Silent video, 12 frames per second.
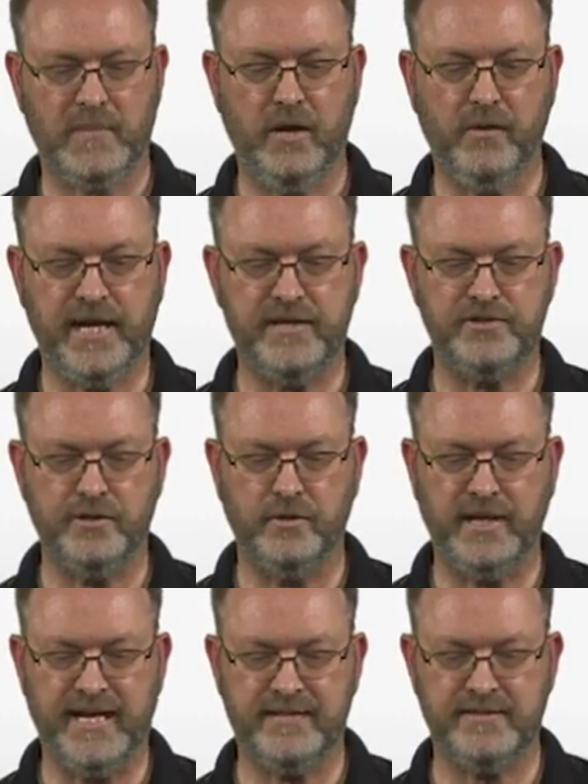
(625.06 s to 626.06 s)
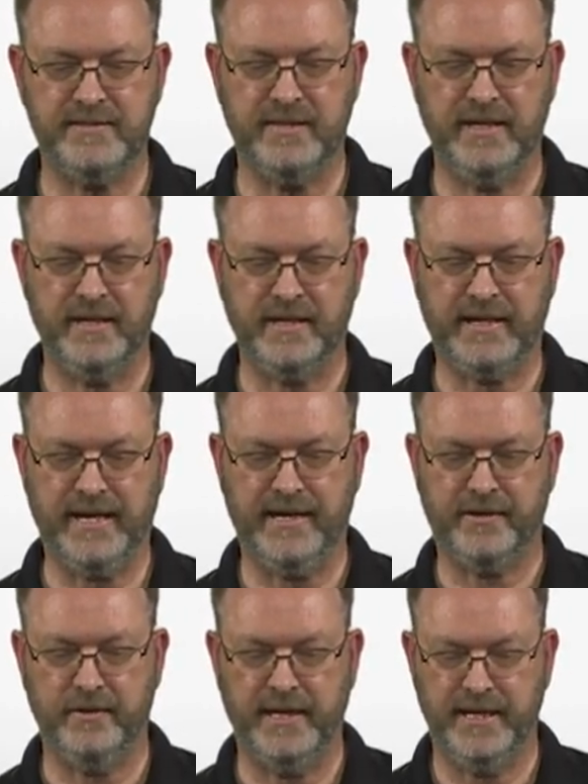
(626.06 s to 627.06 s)
Okay, so let's
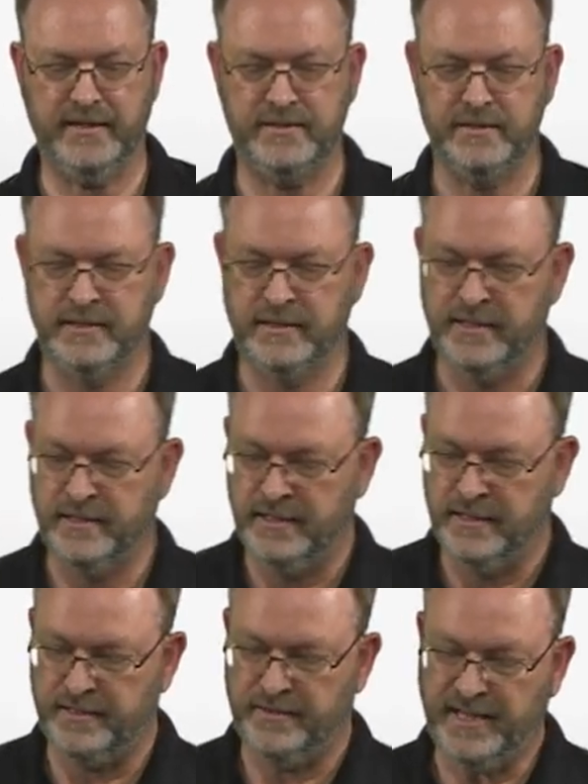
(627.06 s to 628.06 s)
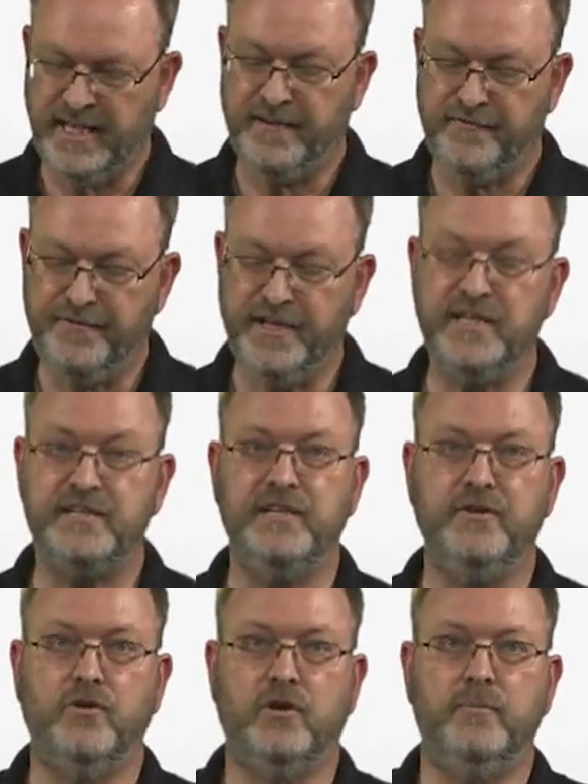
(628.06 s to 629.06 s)
calculate the infinity
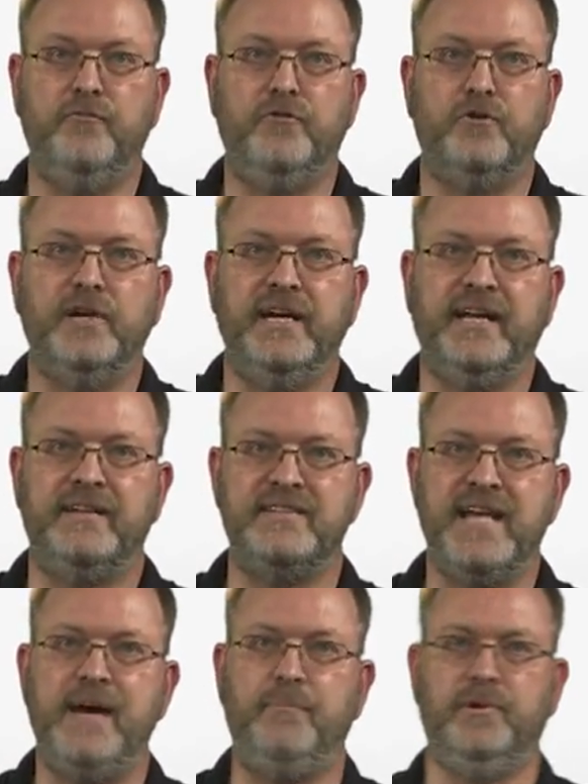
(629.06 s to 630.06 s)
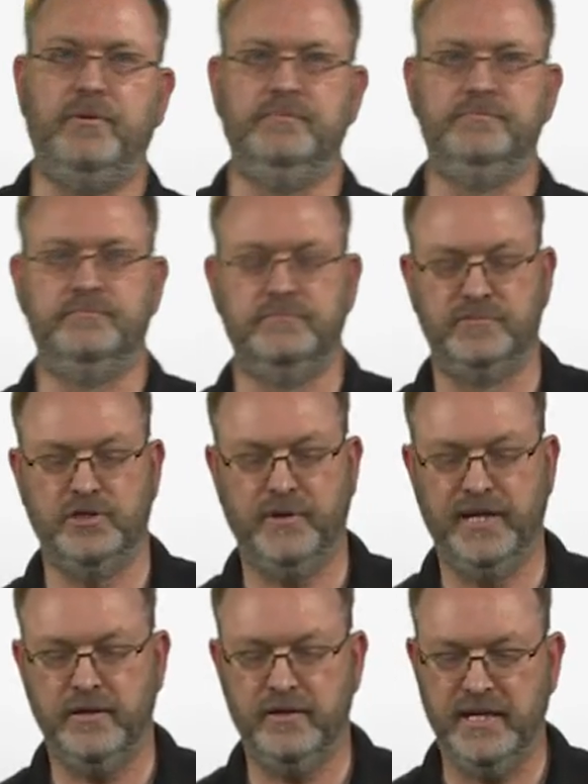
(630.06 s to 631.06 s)
norm for an example. So
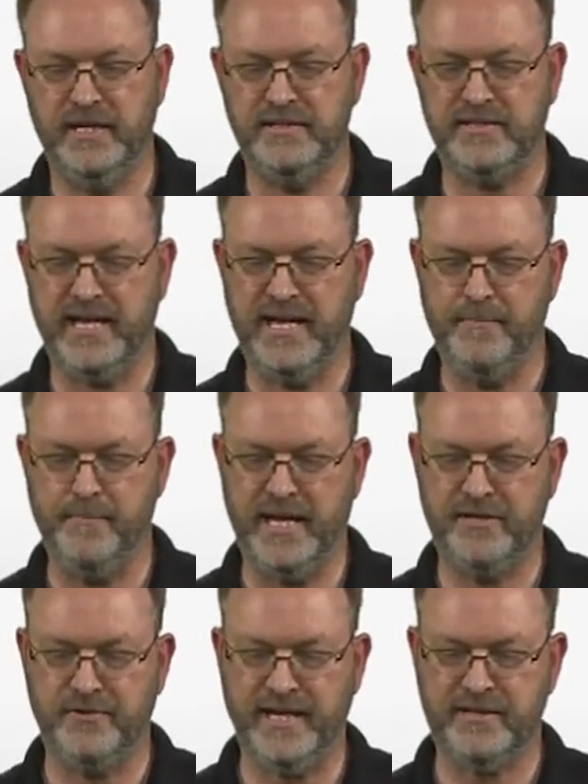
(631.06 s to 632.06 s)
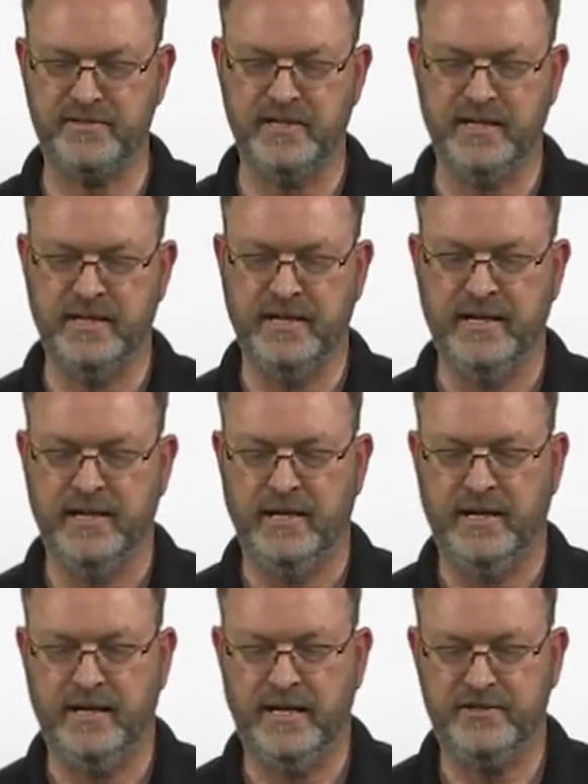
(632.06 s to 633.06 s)
here is a matrix,
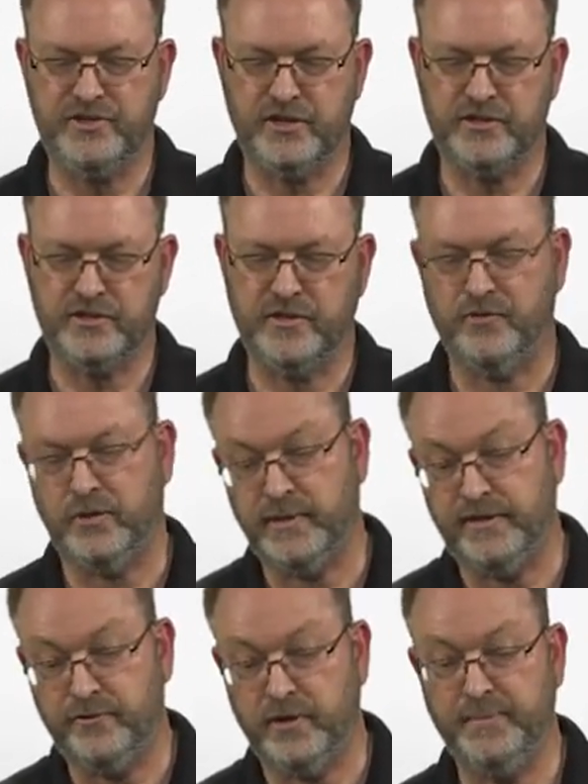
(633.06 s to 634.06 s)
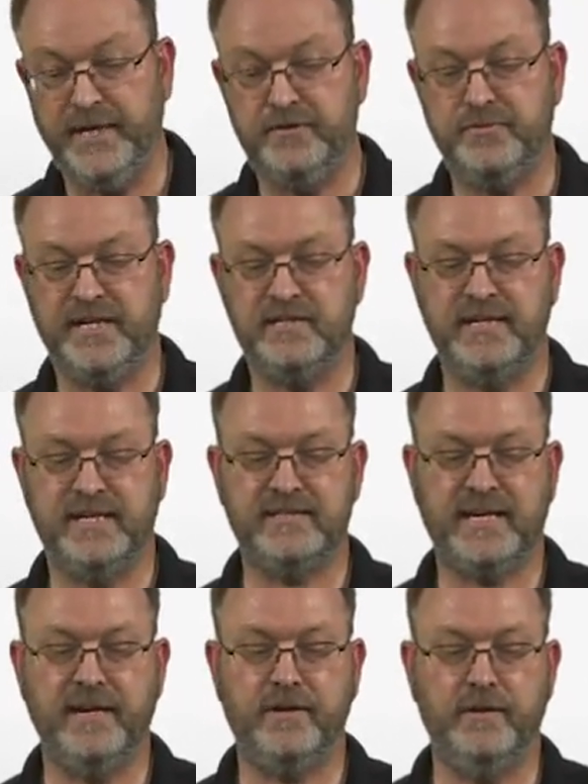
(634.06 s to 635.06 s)
and let's just, a 4x4 matrix, let's
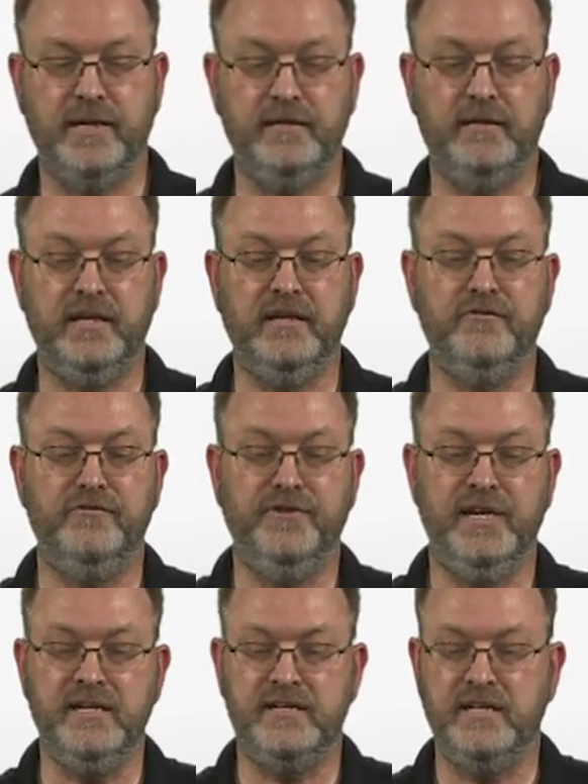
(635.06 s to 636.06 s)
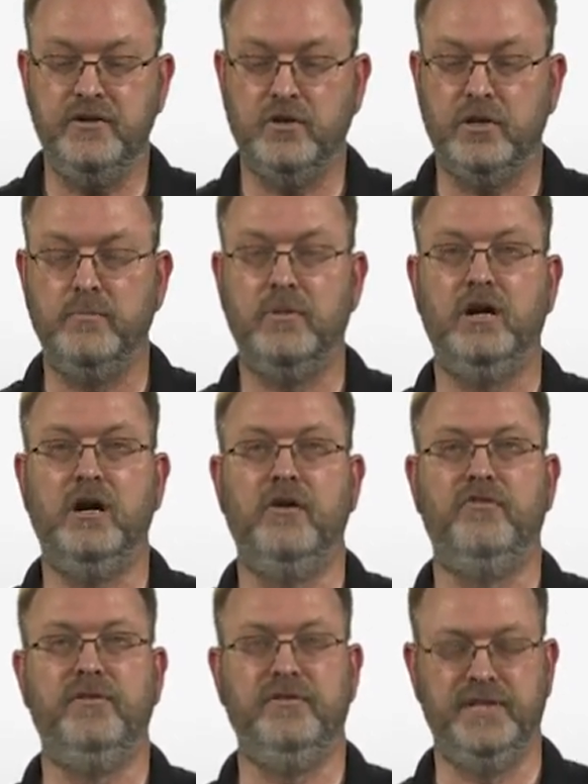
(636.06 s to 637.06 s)
calculate the infinity norm
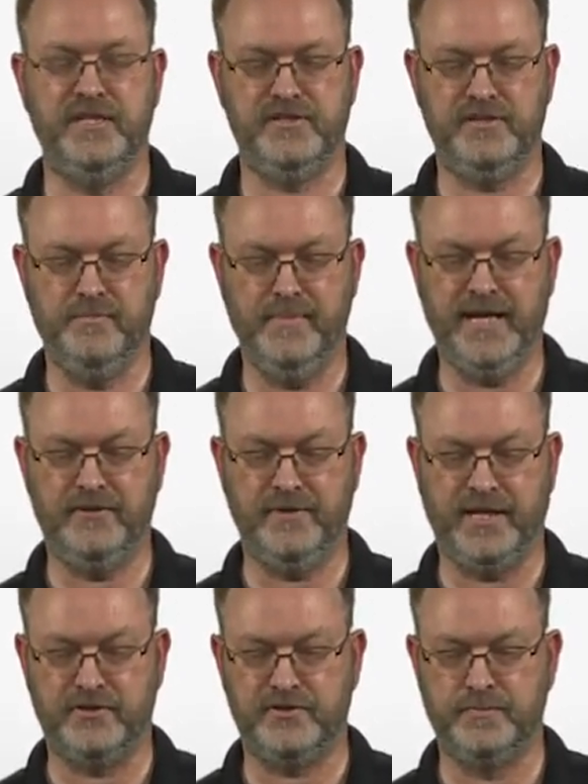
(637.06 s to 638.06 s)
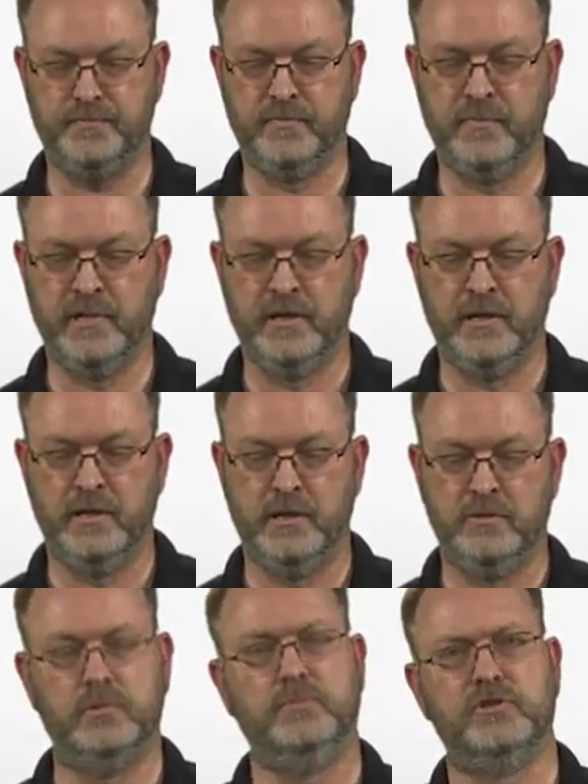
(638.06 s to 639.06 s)
of this matrix.
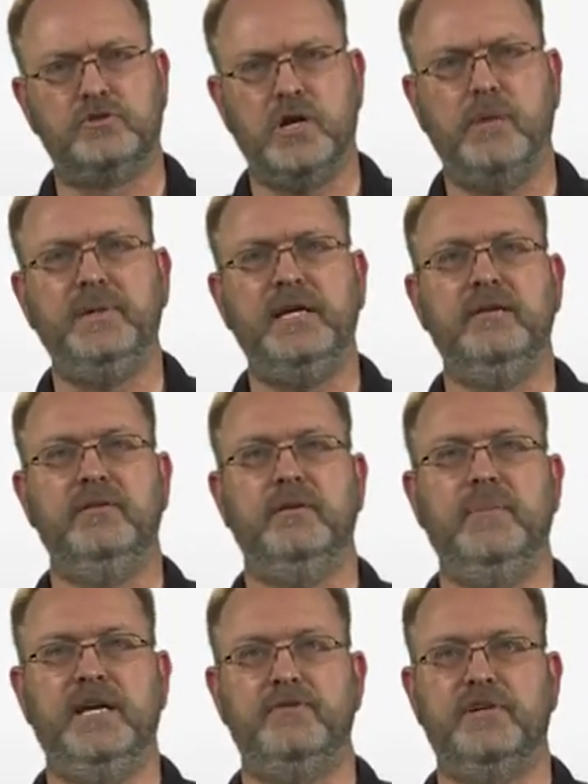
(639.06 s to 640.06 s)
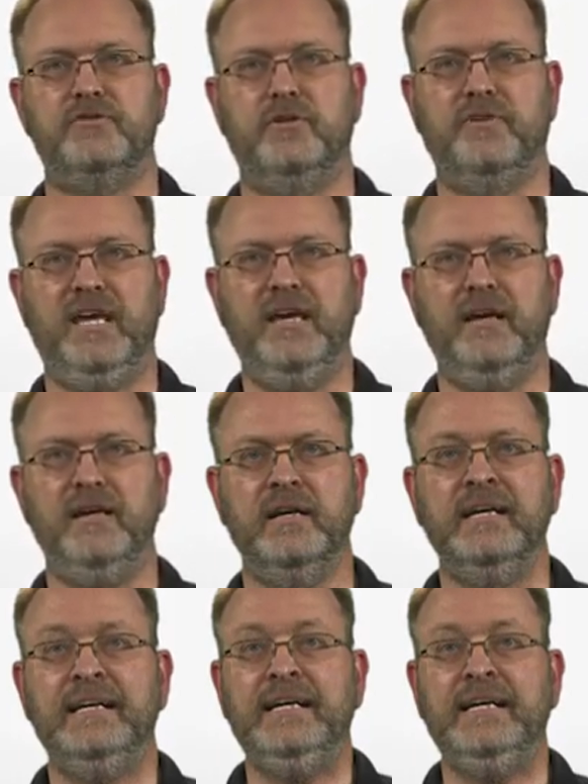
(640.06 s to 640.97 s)
So I'm just copying the matrix over here.